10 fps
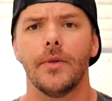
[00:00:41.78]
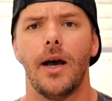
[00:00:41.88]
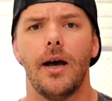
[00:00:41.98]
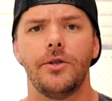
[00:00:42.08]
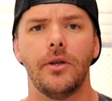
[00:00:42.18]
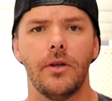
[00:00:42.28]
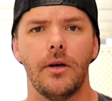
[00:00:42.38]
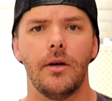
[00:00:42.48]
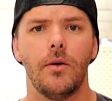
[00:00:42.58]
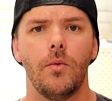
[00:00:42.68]
I took
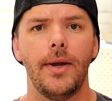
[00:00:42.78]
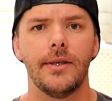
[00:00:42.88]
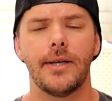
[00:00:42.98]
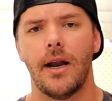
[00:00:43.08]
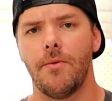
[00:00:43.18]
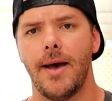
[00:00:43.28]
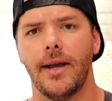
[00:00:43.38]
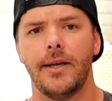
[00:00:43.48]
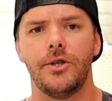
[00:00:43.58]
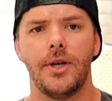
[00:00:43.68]
the wings out of the
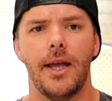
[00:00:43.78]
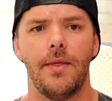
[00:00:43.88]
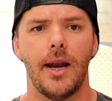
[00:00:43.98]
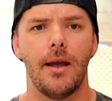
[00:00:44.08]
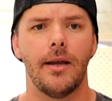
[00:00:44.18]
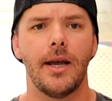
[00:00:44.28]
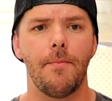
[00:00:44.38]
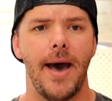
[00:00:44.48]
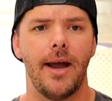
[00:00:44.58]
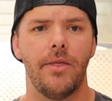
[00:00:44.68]
package and then I kind
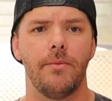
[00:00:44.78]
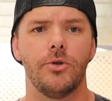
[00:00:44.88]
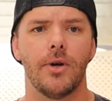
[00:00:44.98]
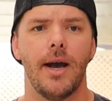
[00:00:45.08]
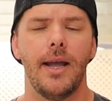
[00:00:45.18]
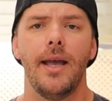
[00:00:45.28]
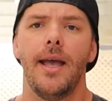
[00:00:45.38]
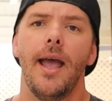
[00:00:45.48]
of patted them dry